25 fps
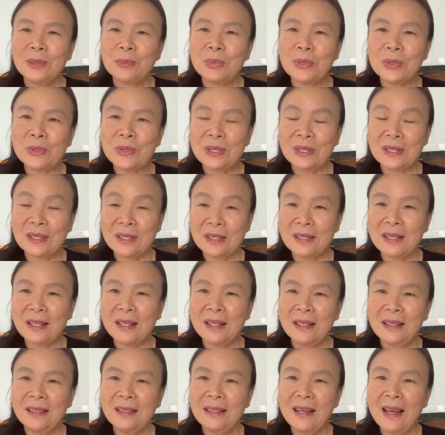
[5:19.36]
push the
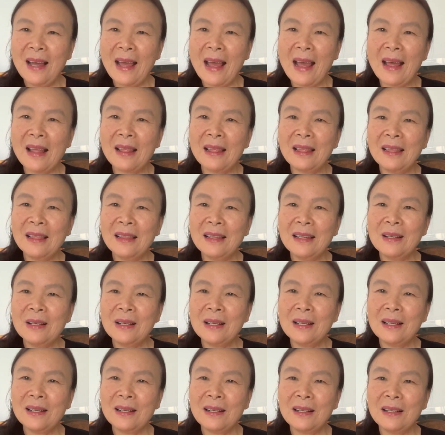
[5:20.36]
setting, and
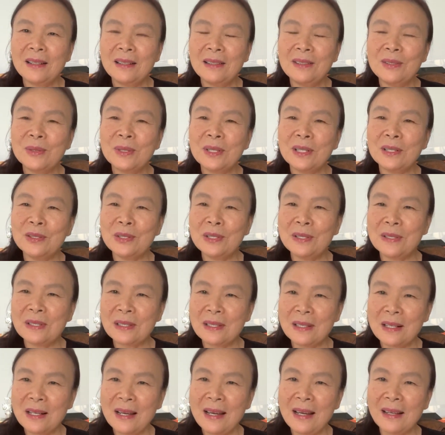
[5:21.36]
you can
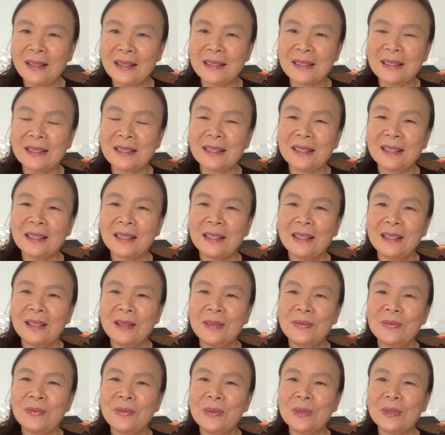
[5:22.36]
select
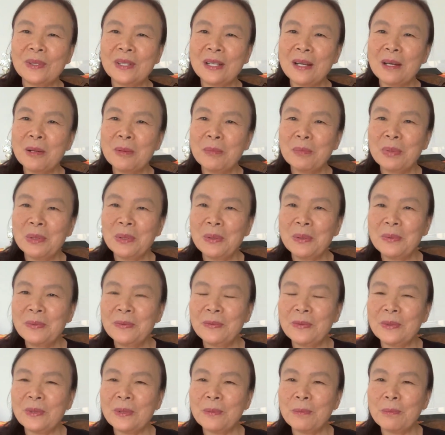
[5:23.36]
for tempo
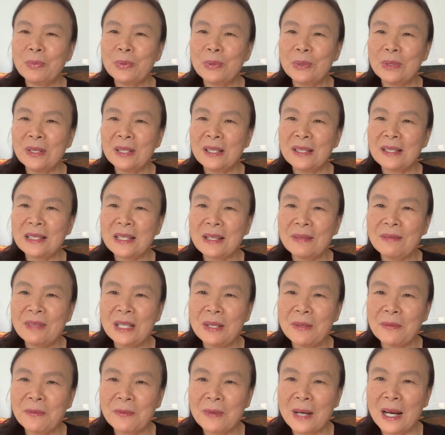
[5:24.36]
for
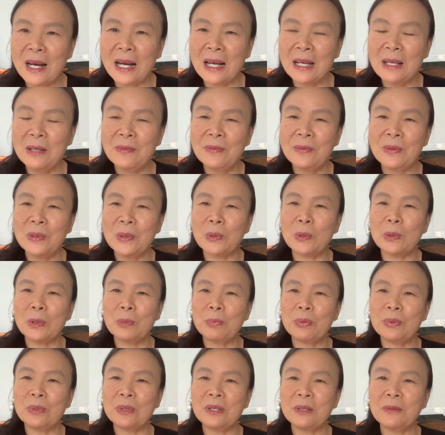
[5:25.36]
0.75
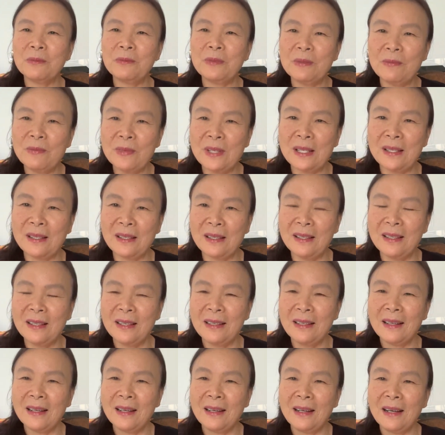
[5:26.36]
or 0.50.
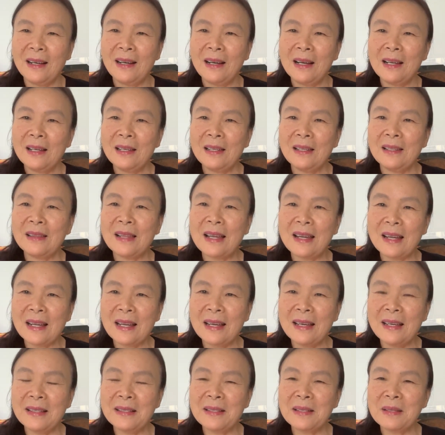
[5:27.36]
In
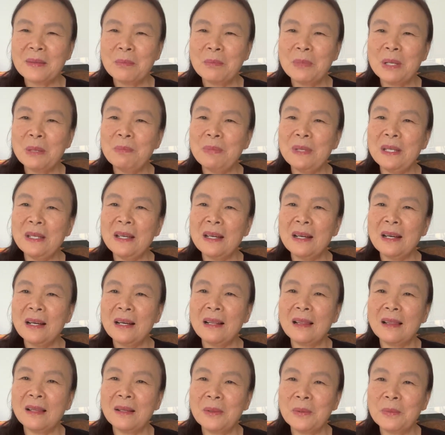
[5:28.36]
that case, maybe
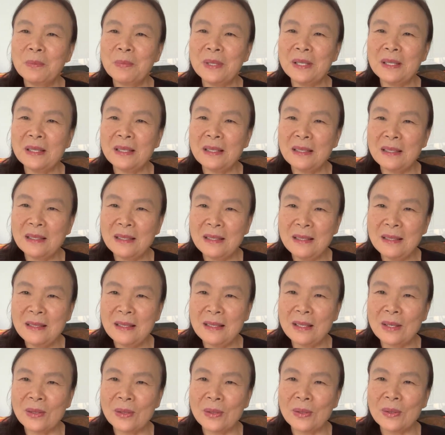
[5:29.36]
a little bit
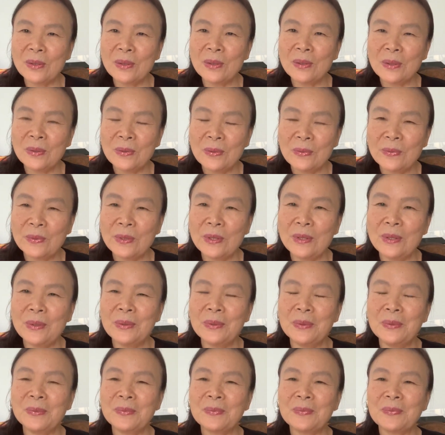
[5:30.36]
easier for
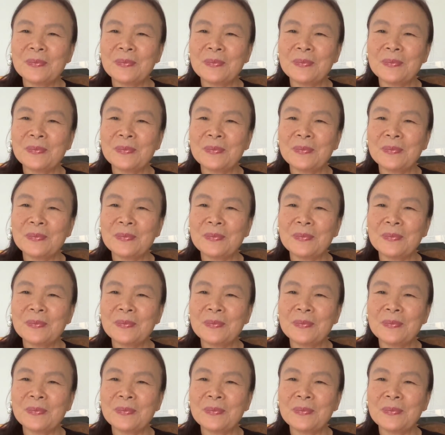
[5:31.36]
you.